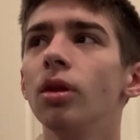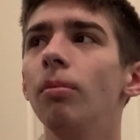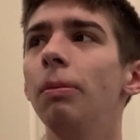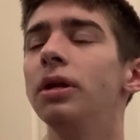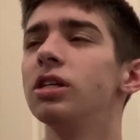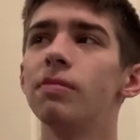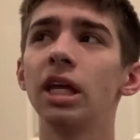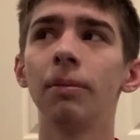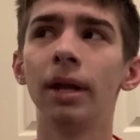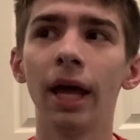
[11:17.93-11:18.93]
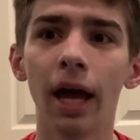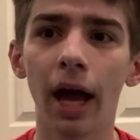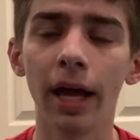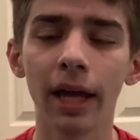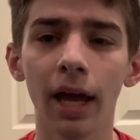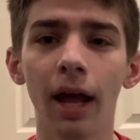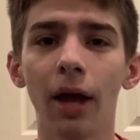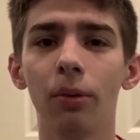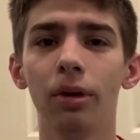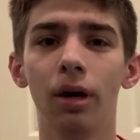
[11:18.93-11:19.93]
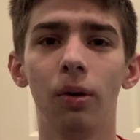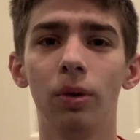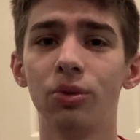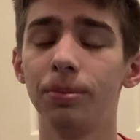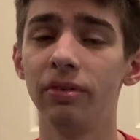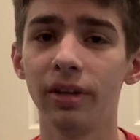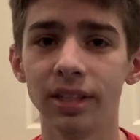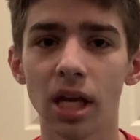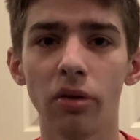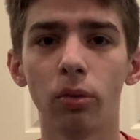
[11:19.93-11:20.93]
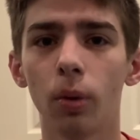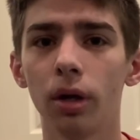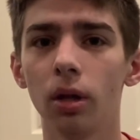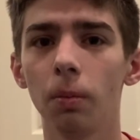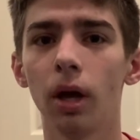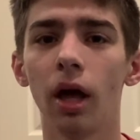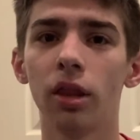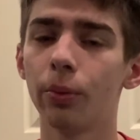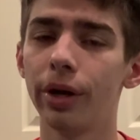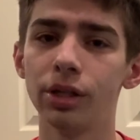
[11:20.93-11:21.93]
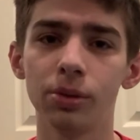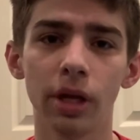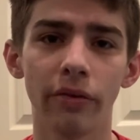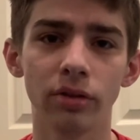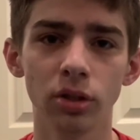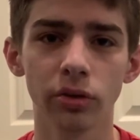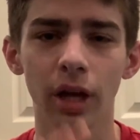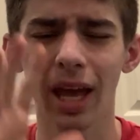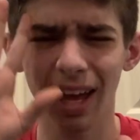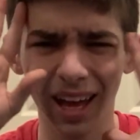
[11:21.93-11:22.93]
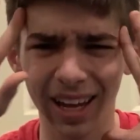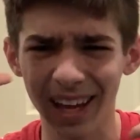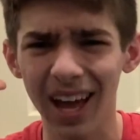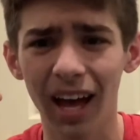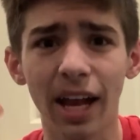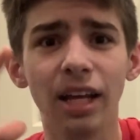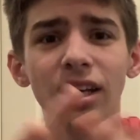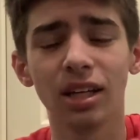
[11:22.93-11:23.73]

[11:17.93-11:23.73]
Maybe just make him an AI again. I don't know, which would be really sad for Wanda. But otherwise, she would have her children. God.